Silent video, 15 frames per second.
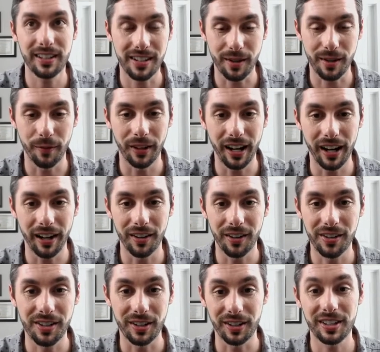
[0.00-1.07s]
someone
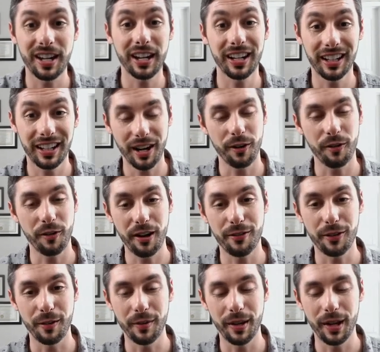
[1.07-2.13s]
else. You're taking that away
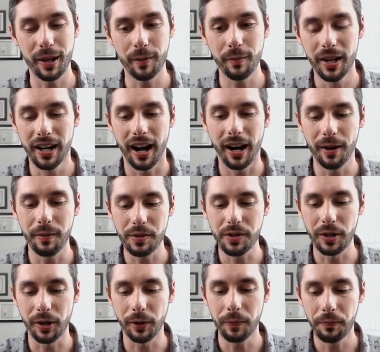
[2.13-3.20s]
from them.
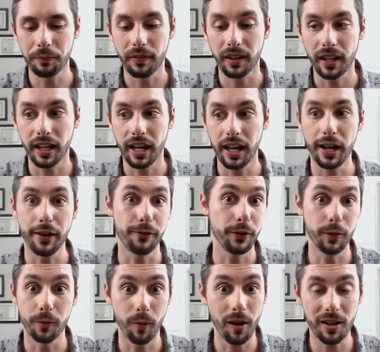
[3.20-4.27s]
So if you
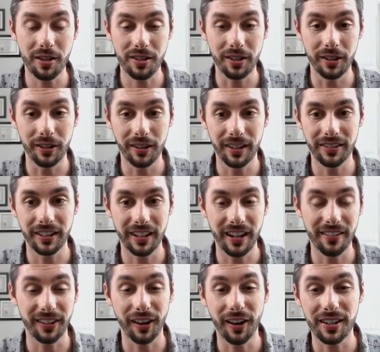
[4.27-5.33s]
want to, if you have
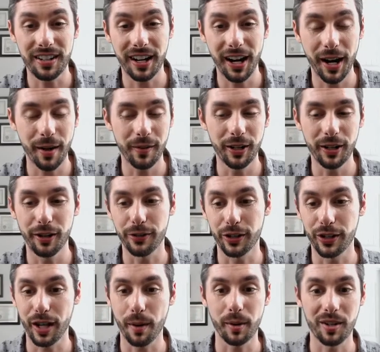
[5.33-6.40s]
a hard time, if you're
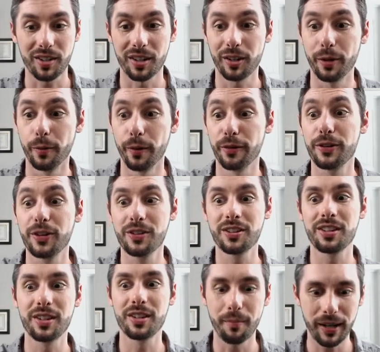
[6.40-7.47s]
that person who
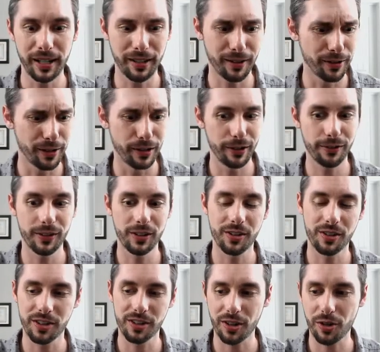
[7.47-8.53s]
refuses a meal or
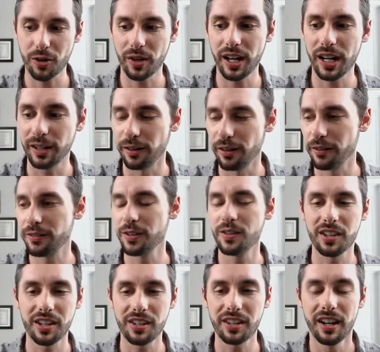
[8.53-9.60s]
refuses a drink or
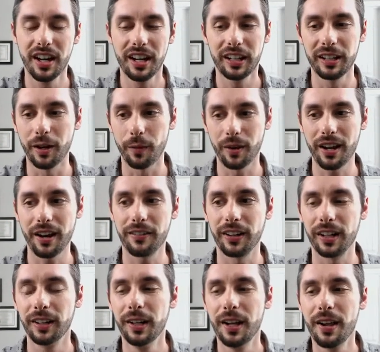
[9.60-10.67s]
refuses,
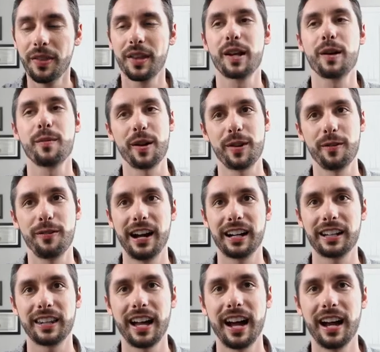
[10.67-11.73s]
whatever, think about the fact
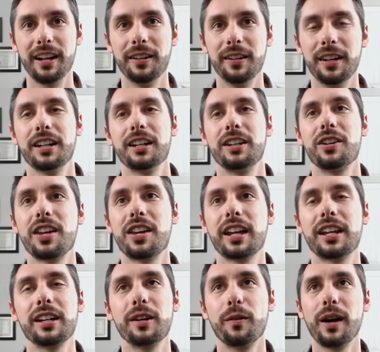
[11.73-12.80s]
that you're
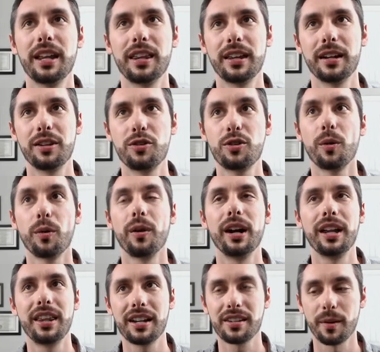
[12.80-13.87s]
taking away the joy
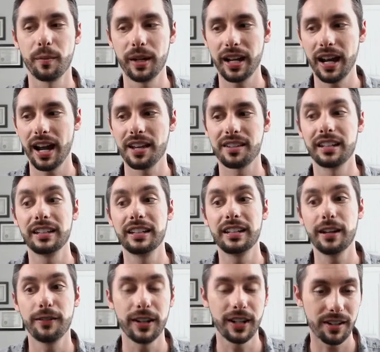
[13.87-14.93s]
that somebody has in
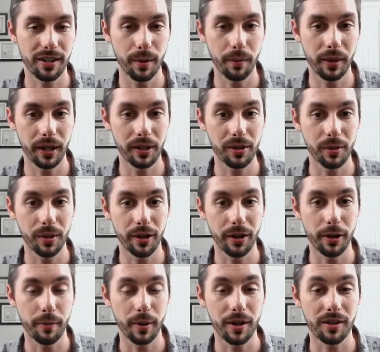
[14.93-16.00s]
giving something to another
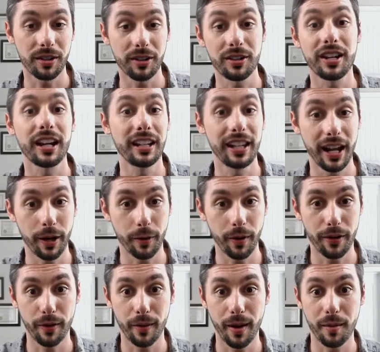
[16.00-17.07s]
person. You're taking that away
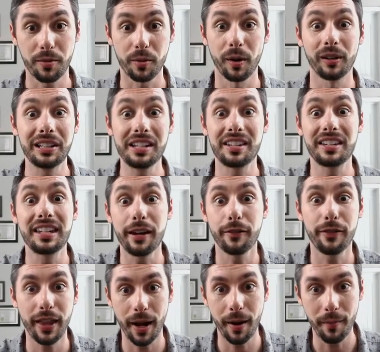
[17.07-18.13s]
from them. So at least give
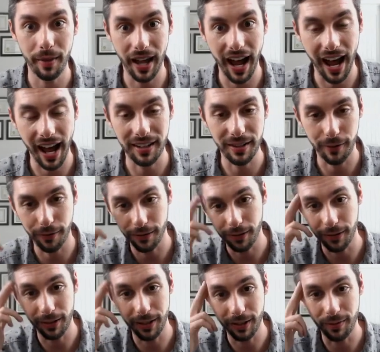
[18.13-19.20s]
them that, if
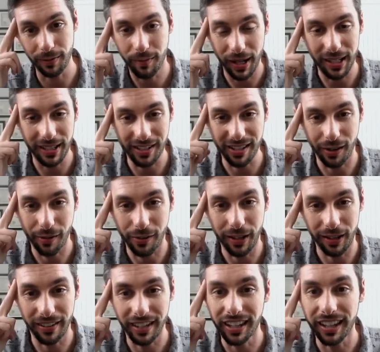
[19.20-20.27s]
you can make yourself think
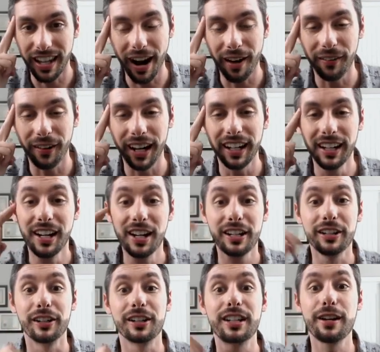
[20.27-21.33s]
of it in that way.
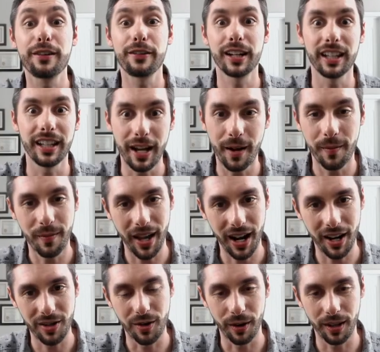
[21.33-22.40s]
You're giving them that
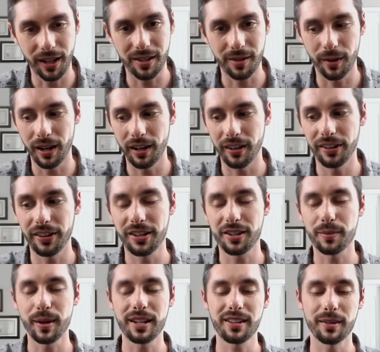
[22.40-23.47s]
joy as well in this
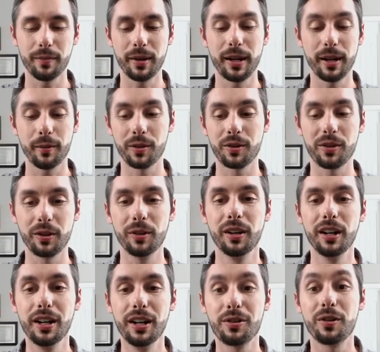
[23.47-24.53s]
space and be able to
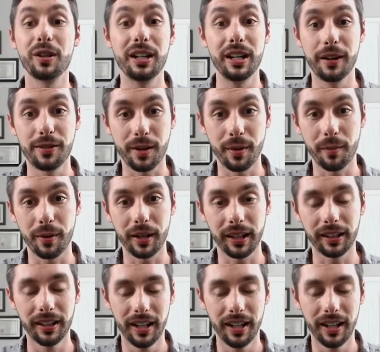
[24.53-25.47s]
give something.